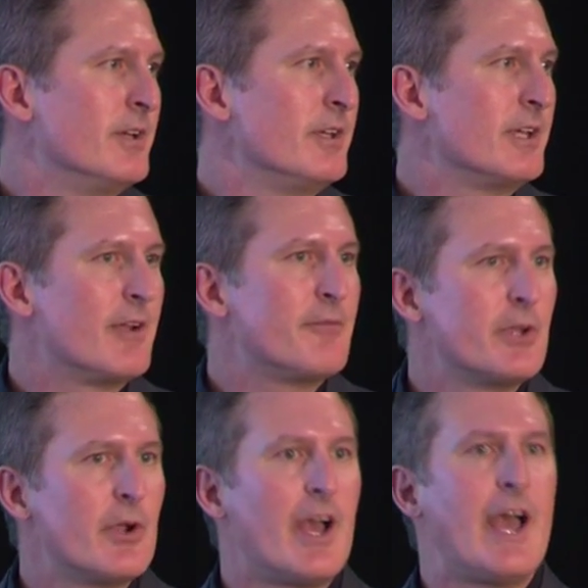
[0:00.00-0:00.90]
You got to
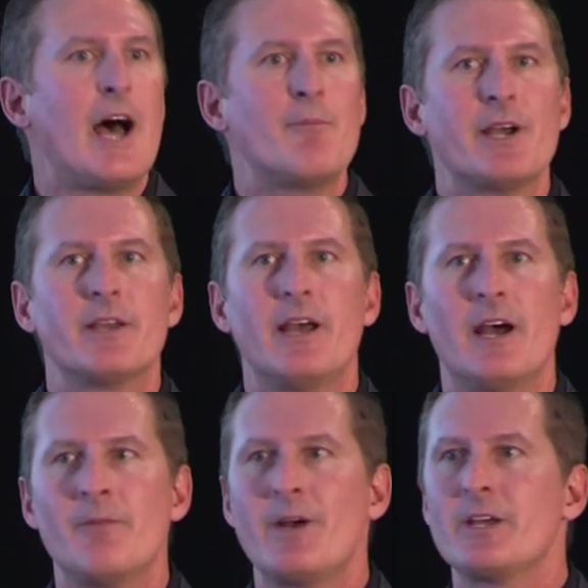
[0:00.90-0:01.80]
figure out how am I
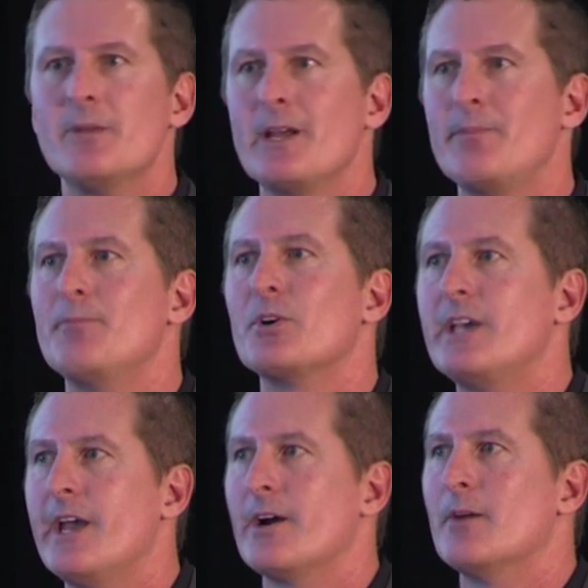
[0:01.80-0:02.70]
going to make people
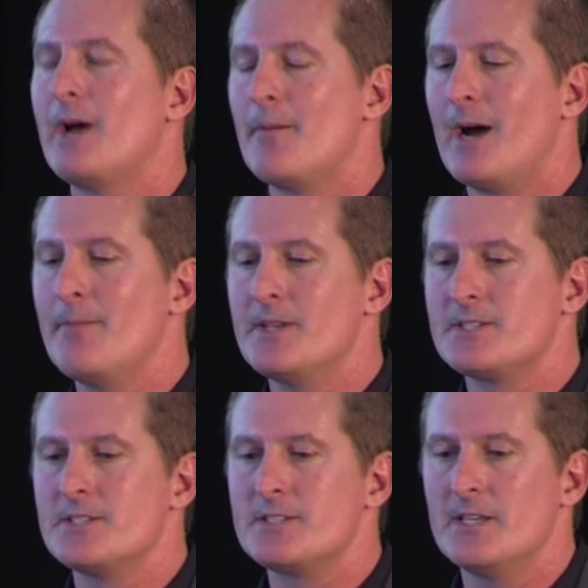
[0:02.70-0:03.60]
care about my
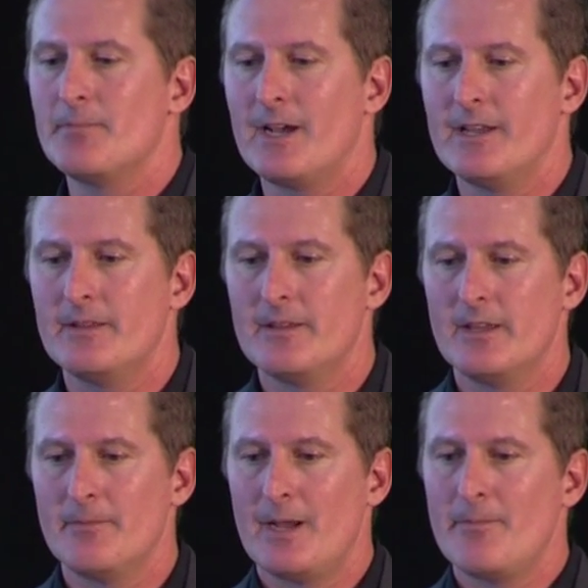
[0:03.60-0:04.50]
business and
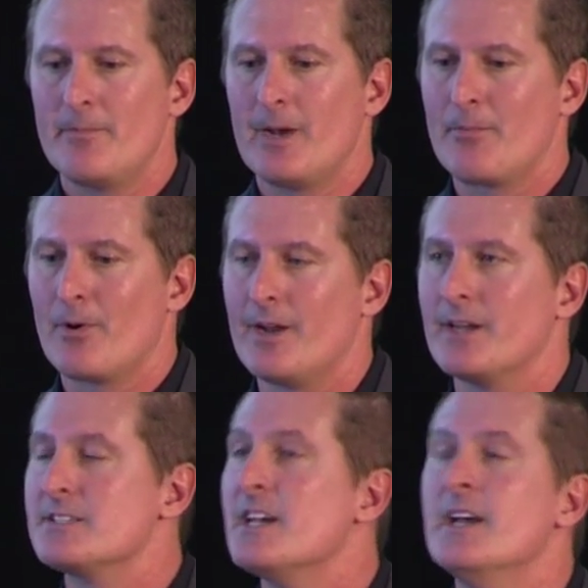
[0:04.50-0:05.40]
my
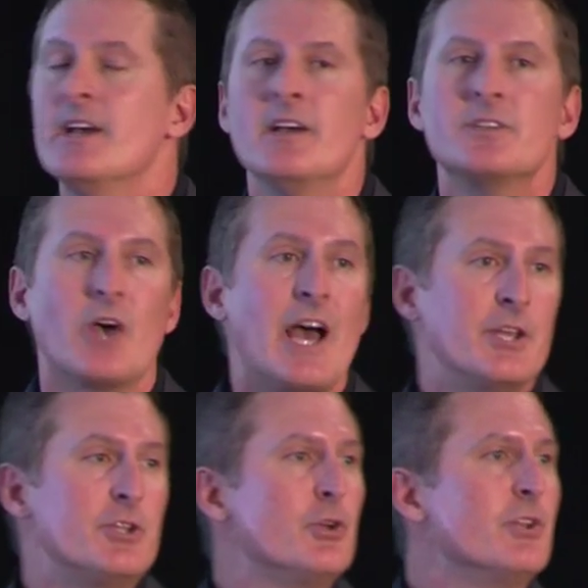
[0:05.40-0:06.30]
products. So how do
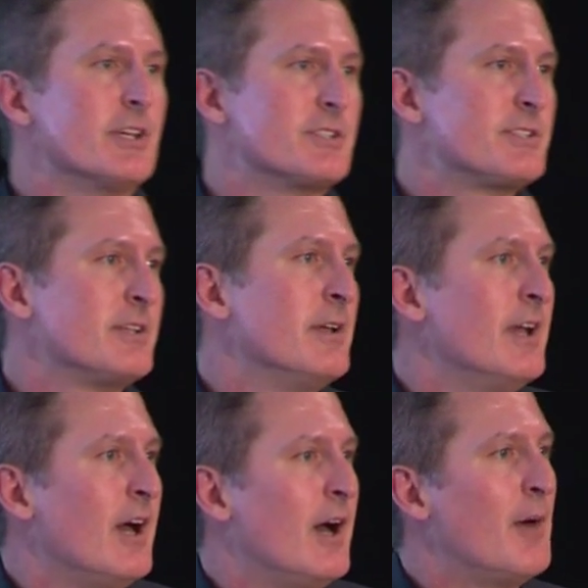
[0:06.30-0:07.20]
you do this?
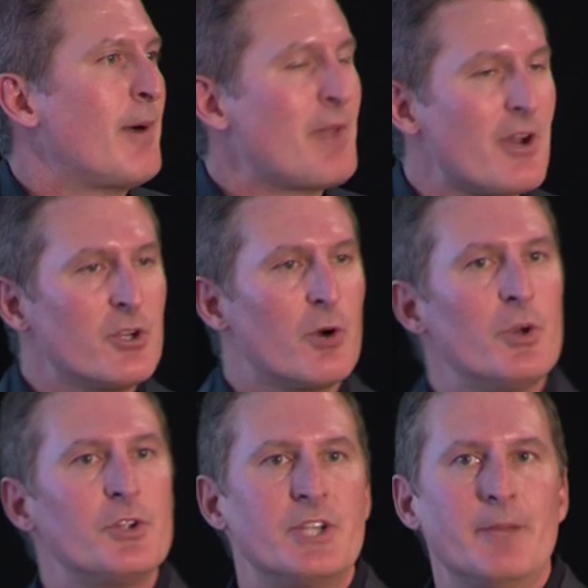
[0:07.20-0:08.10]
I'm not going to go
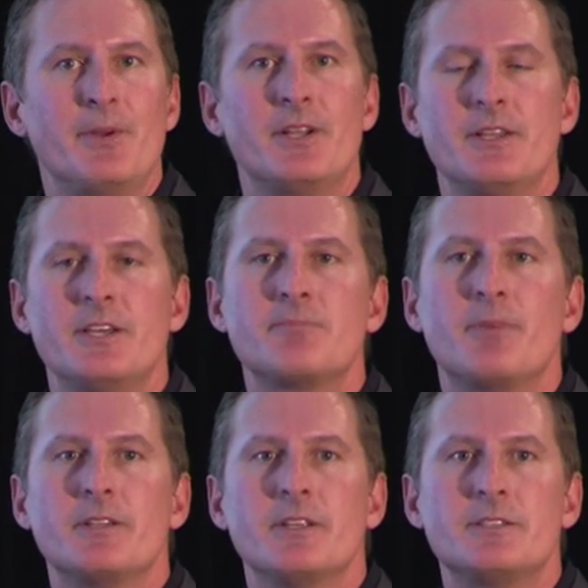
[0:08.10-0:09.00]
real deep into this,
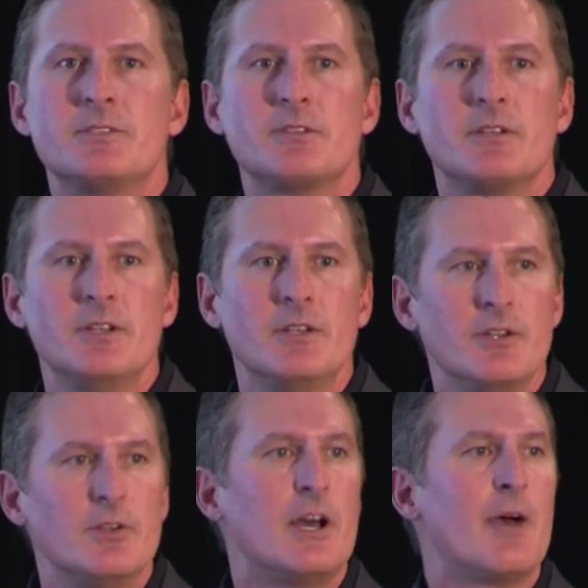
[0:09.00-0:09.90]
but this
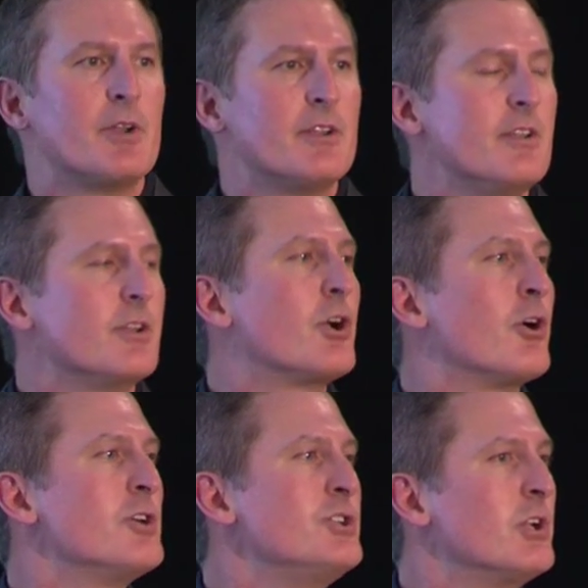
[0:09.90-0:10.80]
is, I would
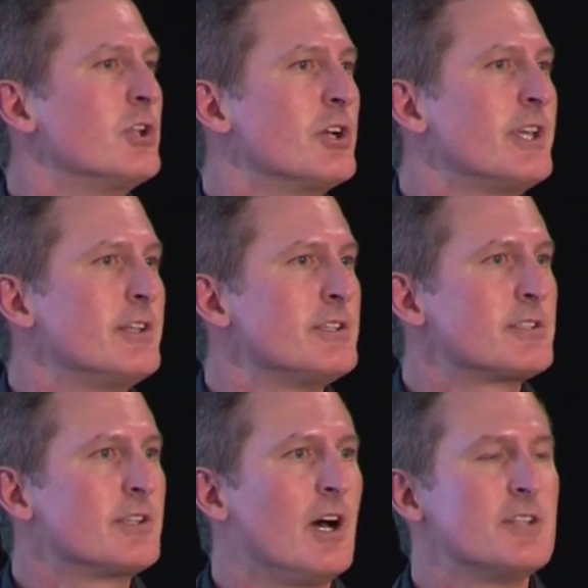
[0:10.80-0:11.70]
encourage you to look at this
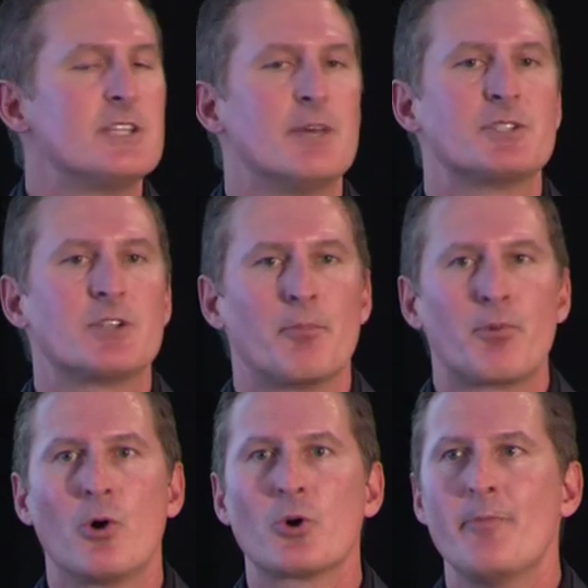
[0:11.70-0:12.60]
concept. It's called
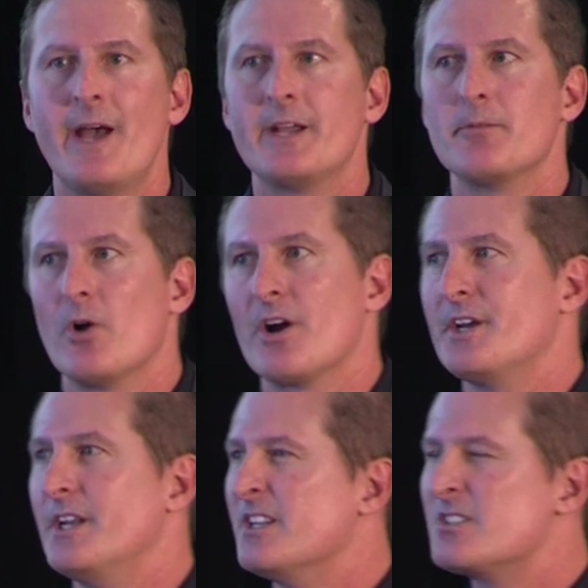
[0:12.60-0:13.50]
programmatic
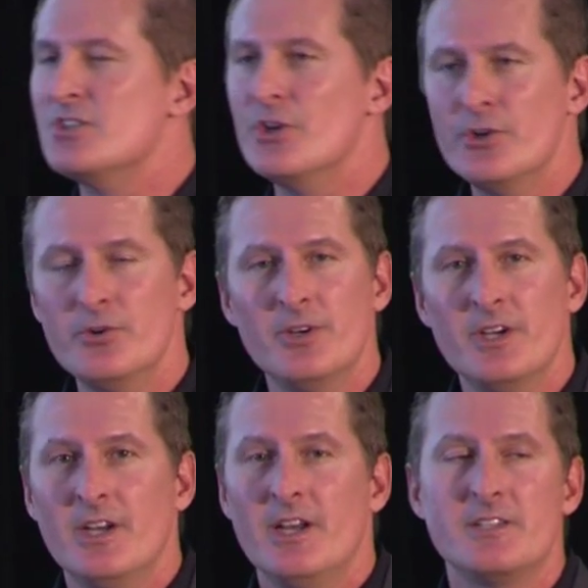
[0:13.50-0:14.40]
marketing. It's new.
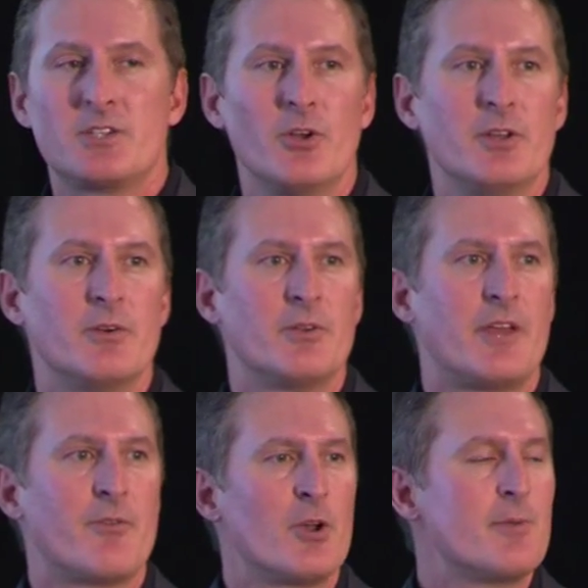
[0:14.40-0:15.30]

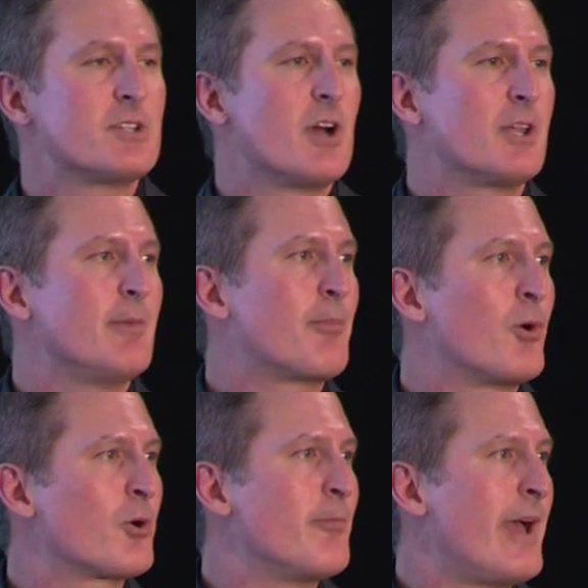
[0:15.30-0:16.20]
They've only been talking about
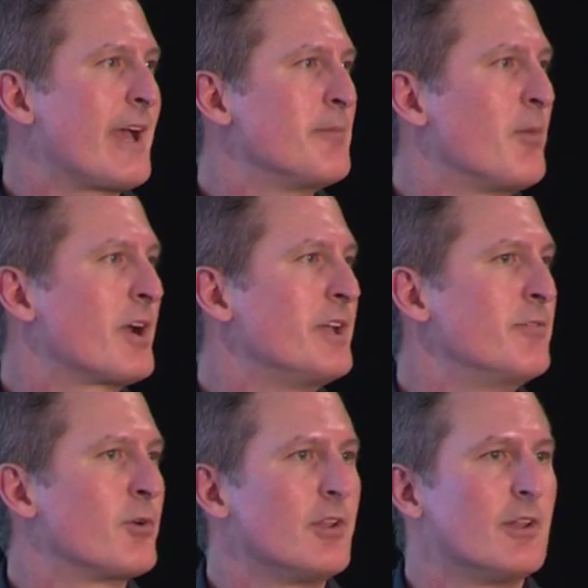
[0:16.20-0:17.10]
programmatic marketing
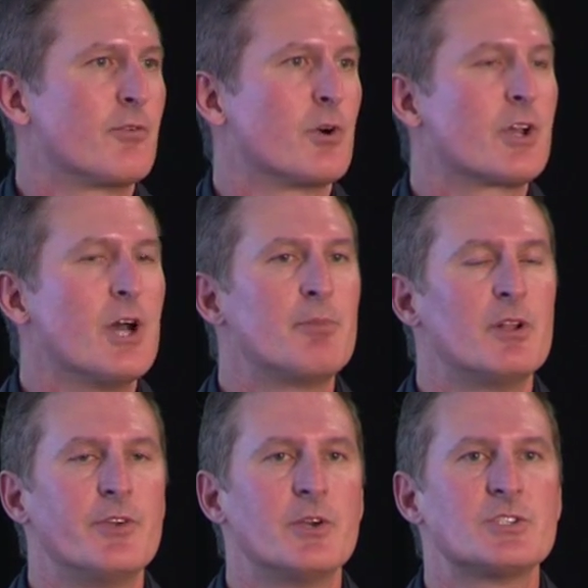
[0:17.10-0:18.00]
for a couple
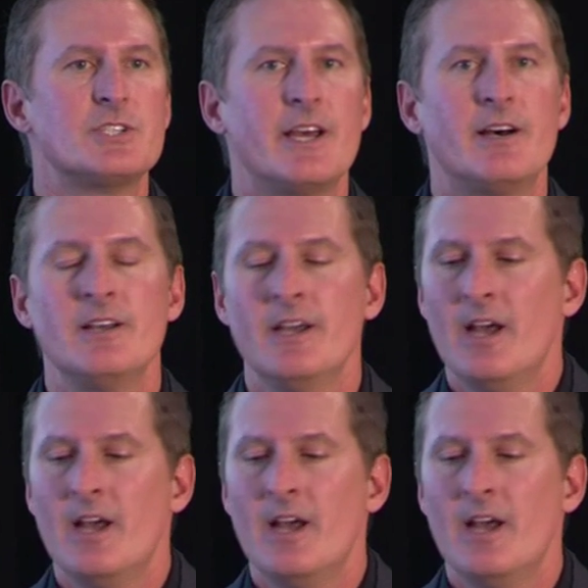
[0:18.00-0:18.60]
of years now.